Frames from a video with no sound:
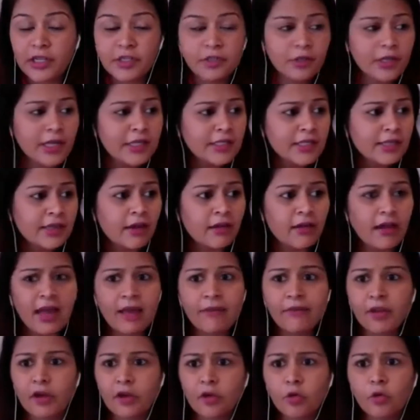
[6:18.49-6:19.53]
So let's say they're
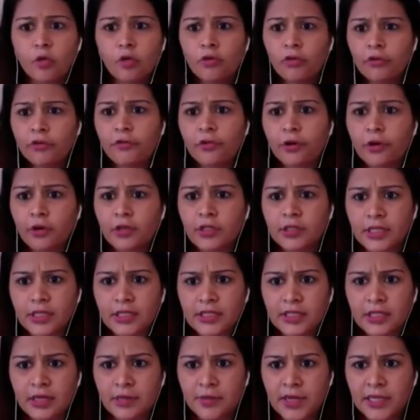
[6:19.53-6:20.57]
having a cool referral
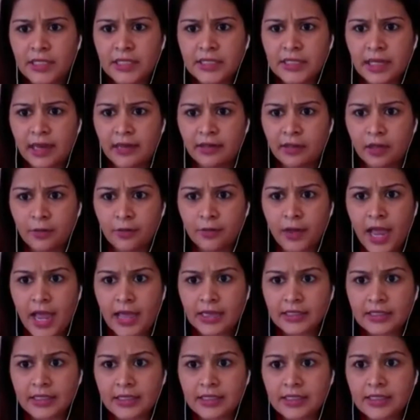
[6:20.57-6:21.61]
system inside their
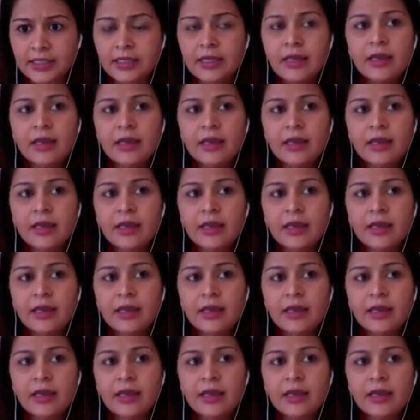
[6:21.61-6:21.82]
practice.